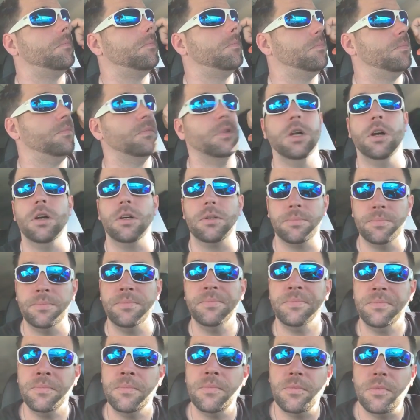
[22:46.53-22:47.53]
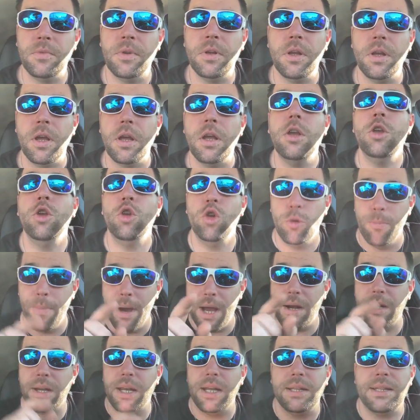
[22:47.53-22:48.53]
look, you
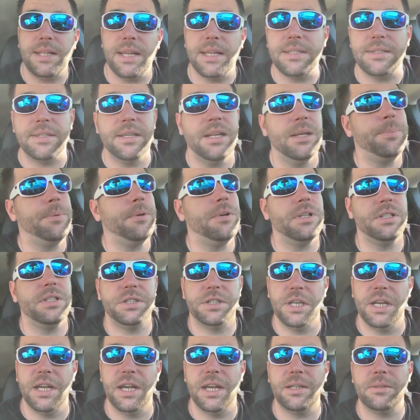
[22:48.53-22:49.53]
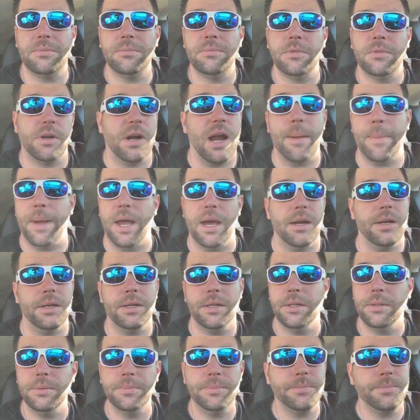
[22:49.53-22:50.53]
better get that temper in check or I'm out of
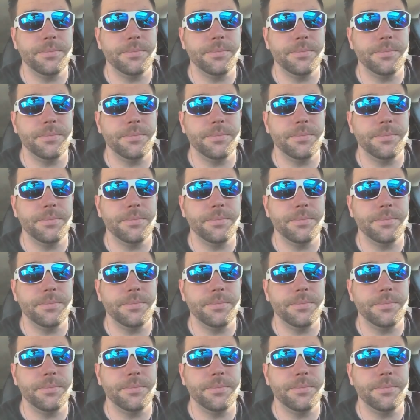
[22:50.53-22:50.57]
here.